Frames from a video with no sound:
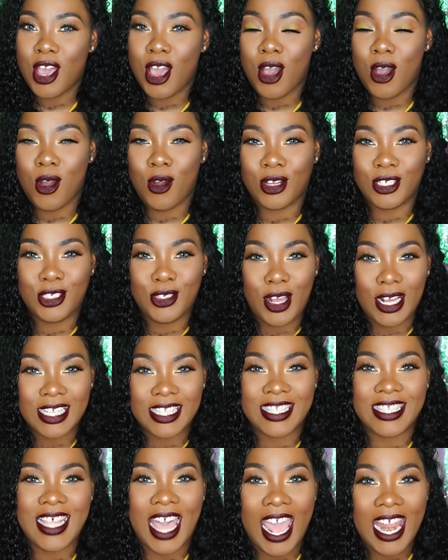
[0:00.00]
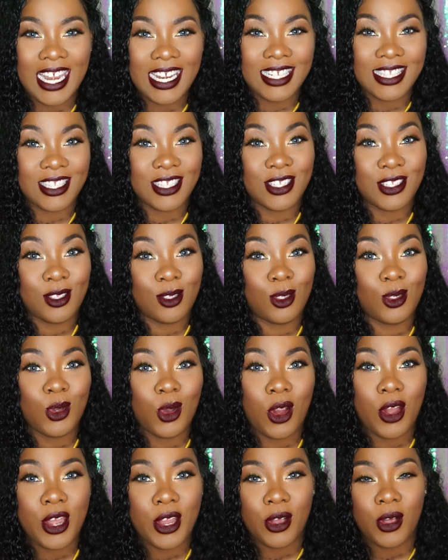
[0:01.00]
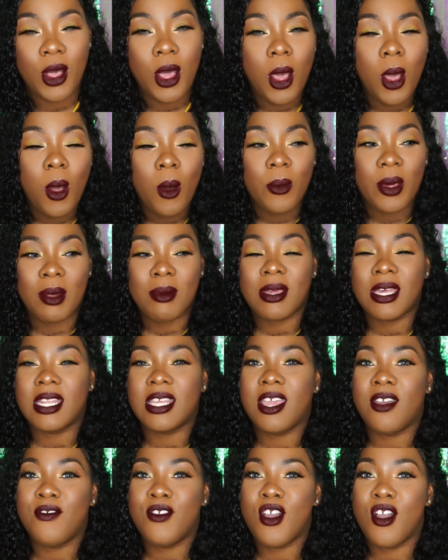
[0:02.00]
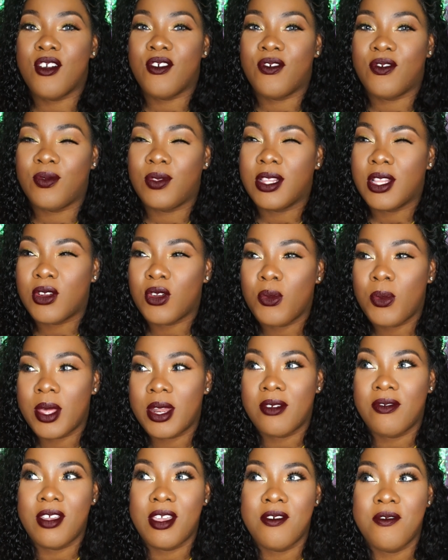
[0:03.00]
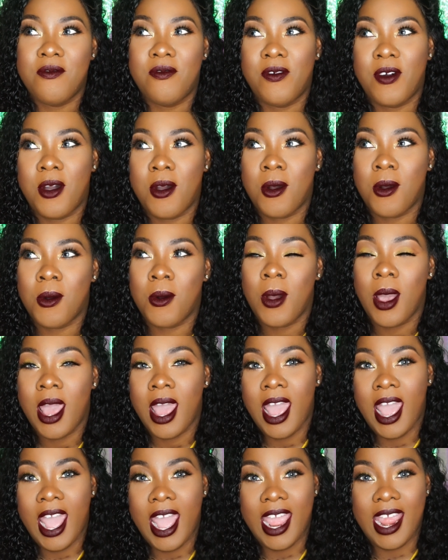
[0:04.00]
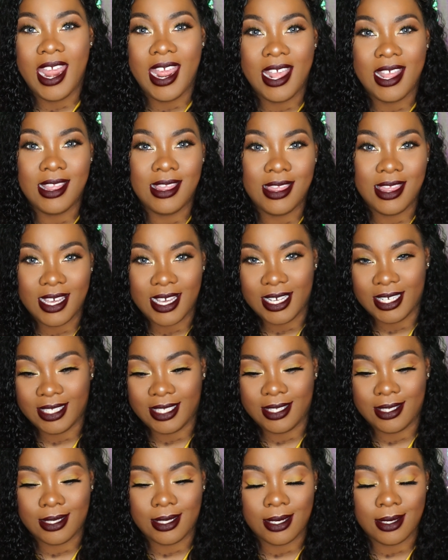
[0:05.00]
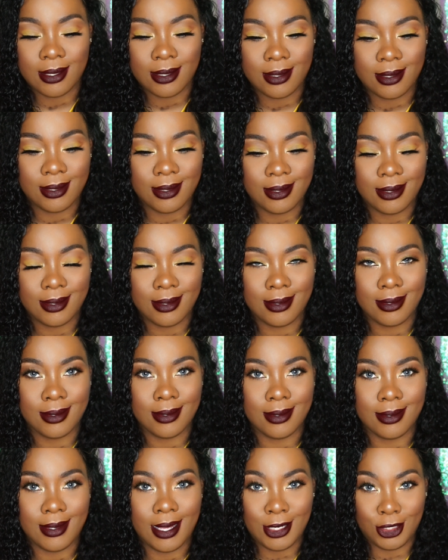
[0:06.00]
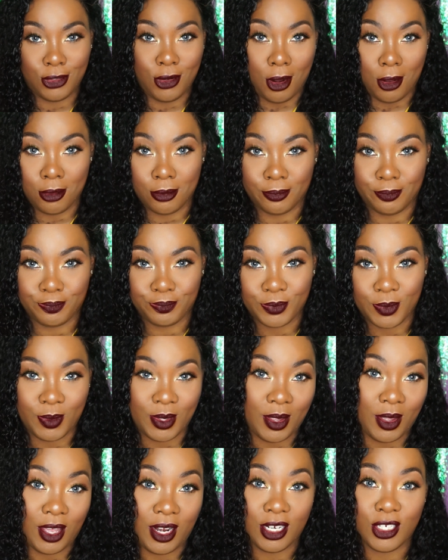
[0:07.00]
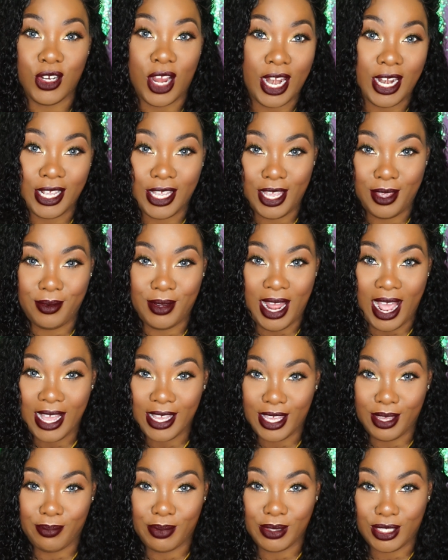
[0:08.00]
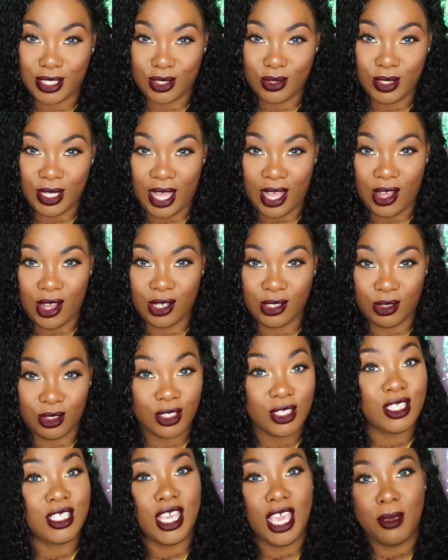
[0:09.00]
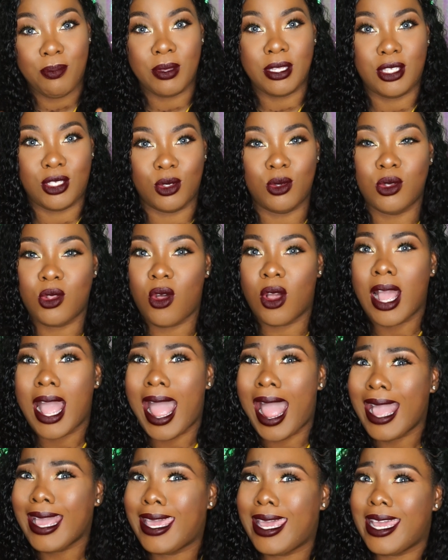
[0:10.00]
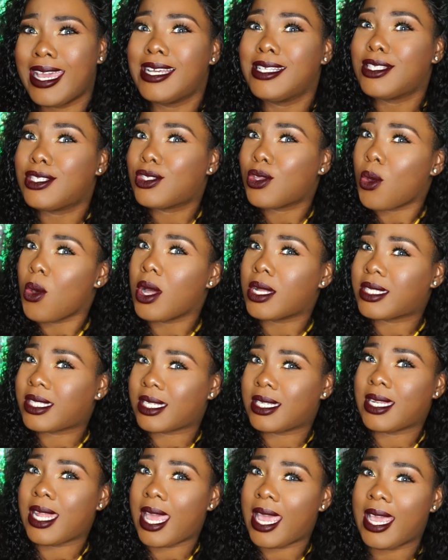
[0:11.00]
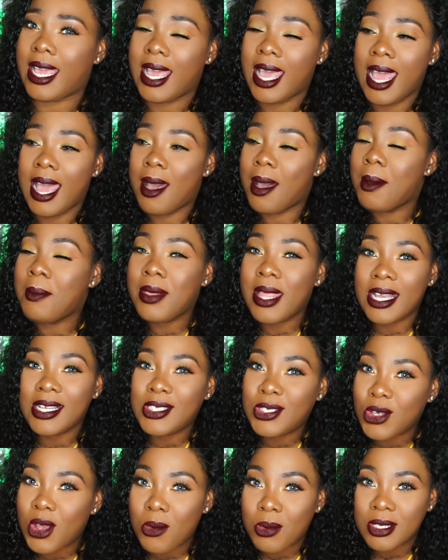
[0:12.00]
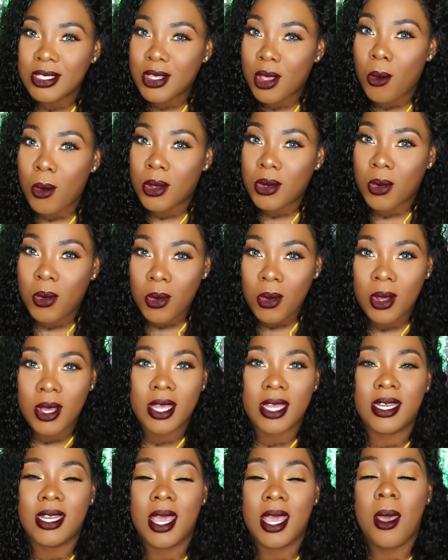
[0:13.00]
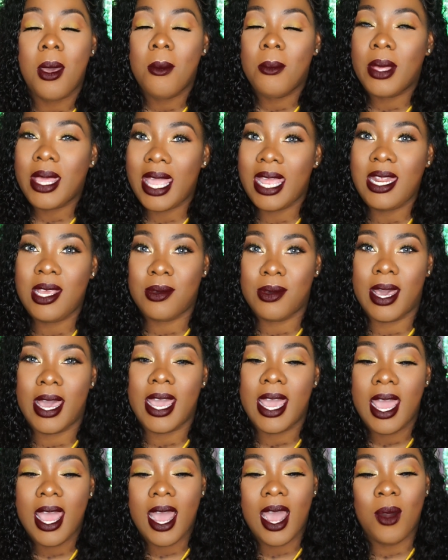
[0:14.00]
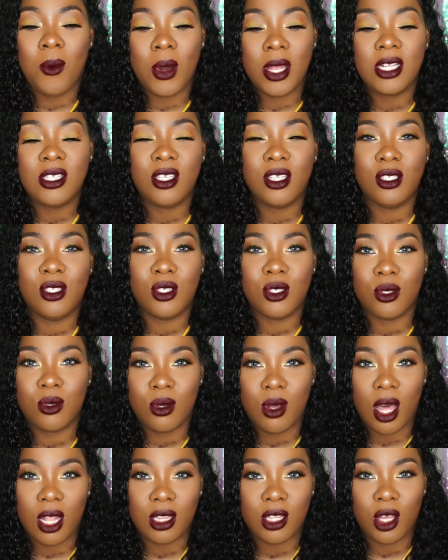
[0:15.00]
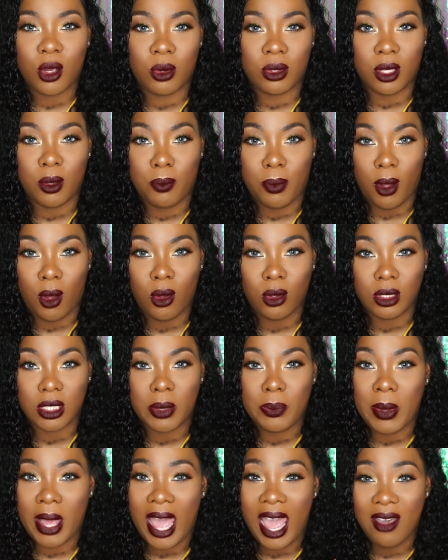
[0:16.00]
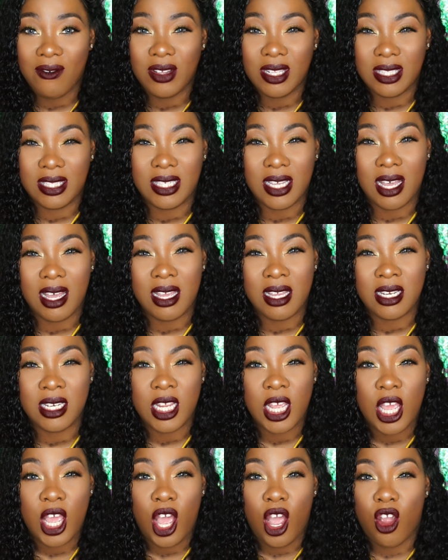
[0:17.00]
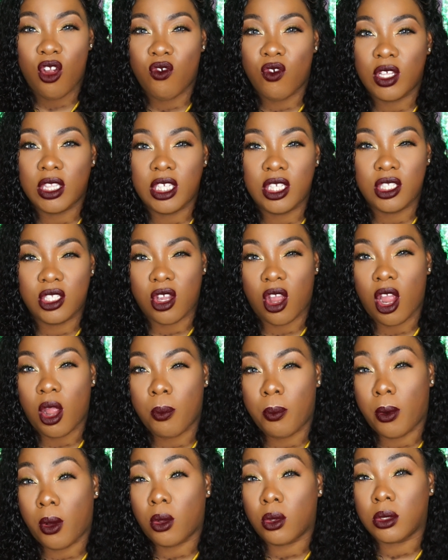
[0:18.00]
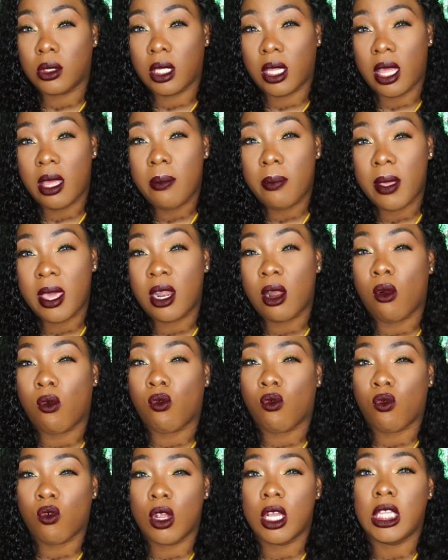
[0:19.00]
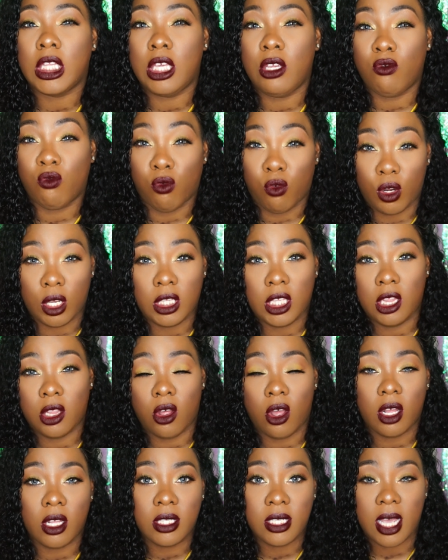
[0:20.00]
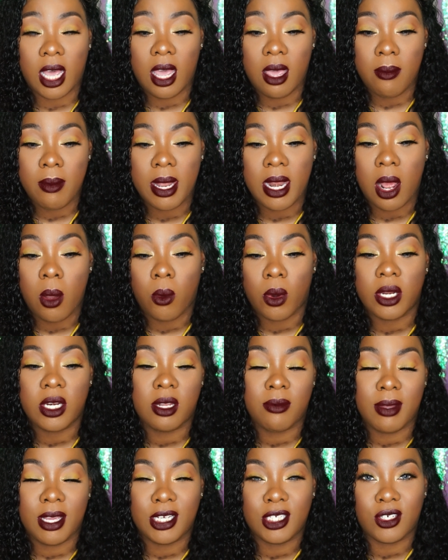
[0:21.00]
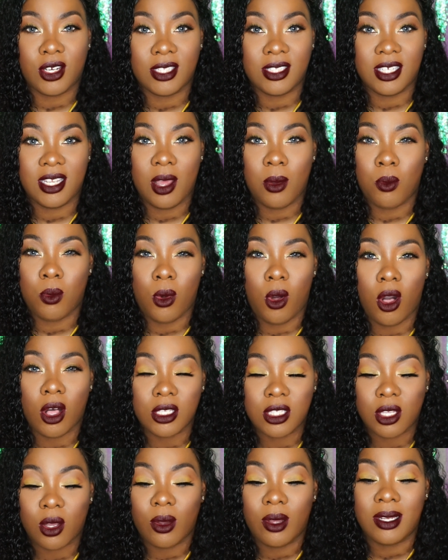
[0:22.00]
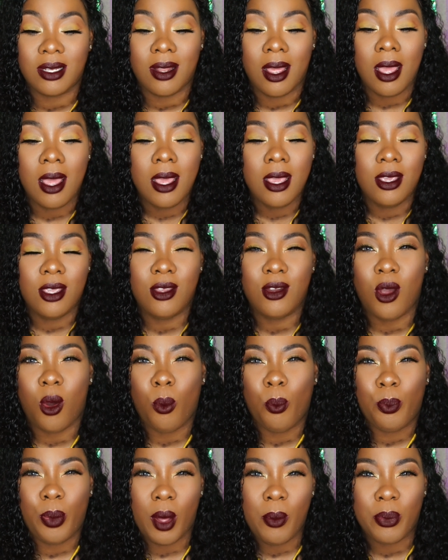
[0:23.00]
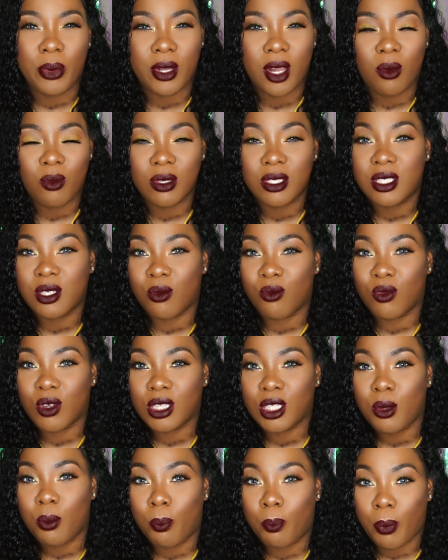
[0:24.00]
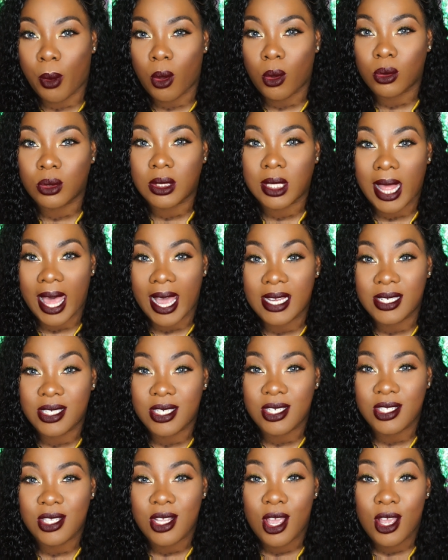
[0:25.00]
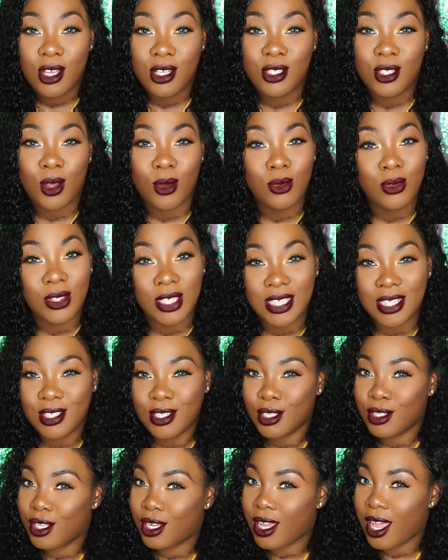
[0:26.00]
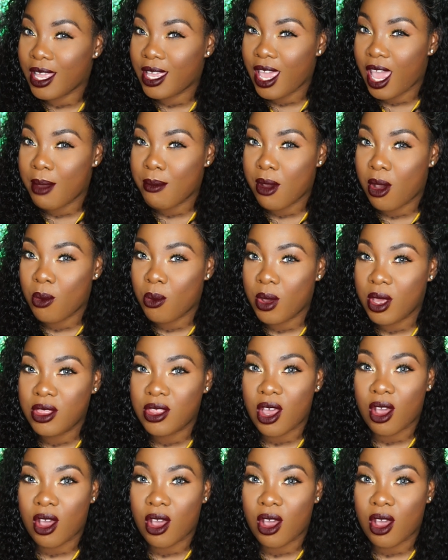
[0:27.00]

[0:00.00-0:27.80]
Aren't you excited? This is a tutorial, but I'm going to give you a little bit of info in this intro. I'm going to try to not keep it too loud. Keep it too long. I can't talk tonight. I'm not sure what's going on. But anyway, I wanted to do a look with the bold lip. I haven't done a really dark bold lip in a really long time, and I wanted to make sure I did it also and, you know, bump it up with some really bold lashes. So this is a look I came up with.